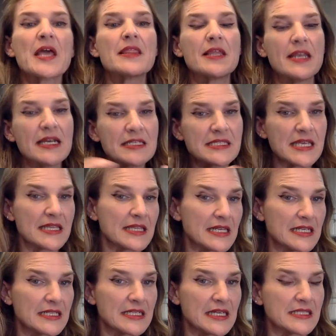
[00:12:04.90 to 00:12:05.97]
the next thing that
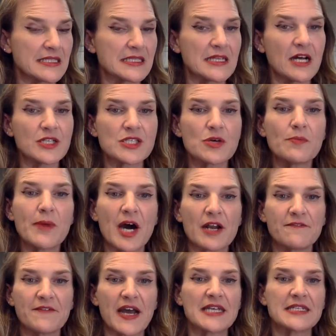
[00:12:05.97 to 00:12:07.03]
it does is it also
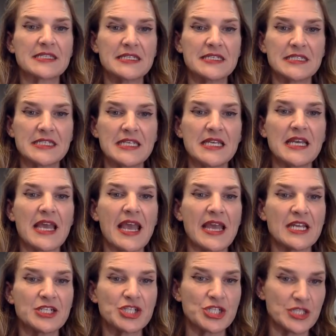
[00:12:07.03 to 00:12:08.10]
modifies the
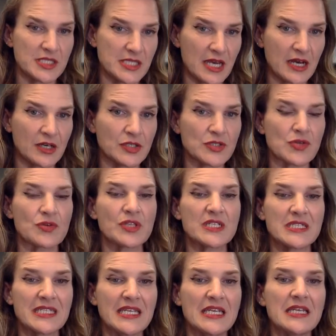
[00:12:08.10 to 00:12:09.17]
TH cells or the
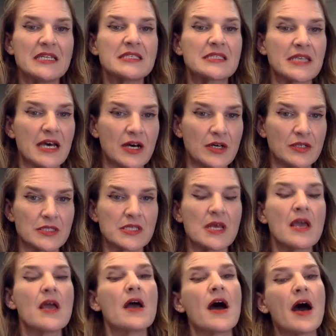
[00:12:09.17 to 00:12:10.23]
T cells
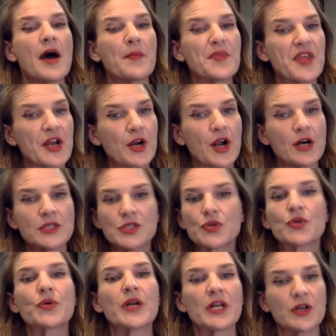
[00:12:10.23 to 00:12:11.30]
that are also
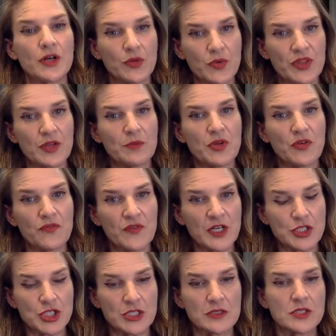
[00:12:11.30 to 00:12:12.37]
critical with immune
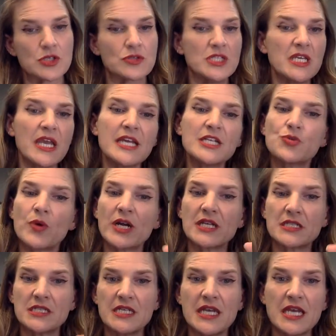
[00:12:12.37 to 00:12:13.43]
function. So TH1
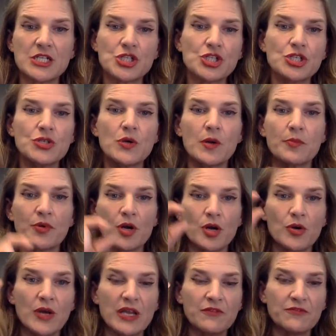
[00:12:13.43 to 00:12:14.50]
and TH2 are
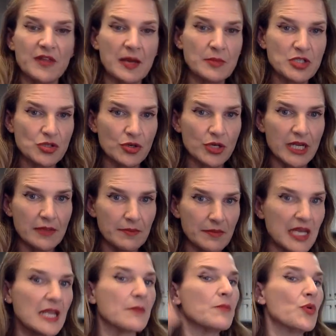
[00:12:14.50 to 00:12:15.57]
pro-inflammatory,
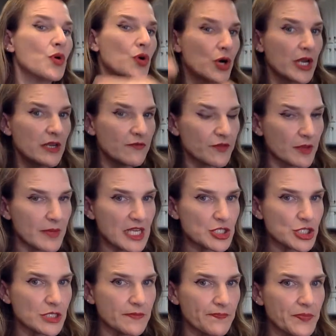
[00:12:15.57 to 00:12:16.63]
meaning more
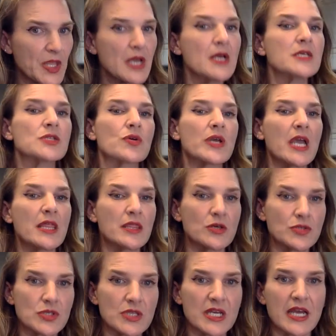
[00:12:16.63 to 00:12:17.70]
inflammation. So again,
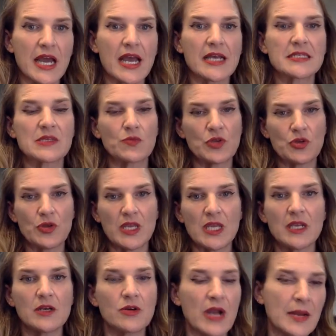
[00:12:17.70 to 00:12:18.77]
those are the guys that when you
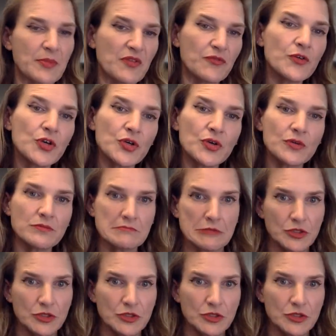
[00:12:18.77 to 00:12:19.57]
eat crappy food,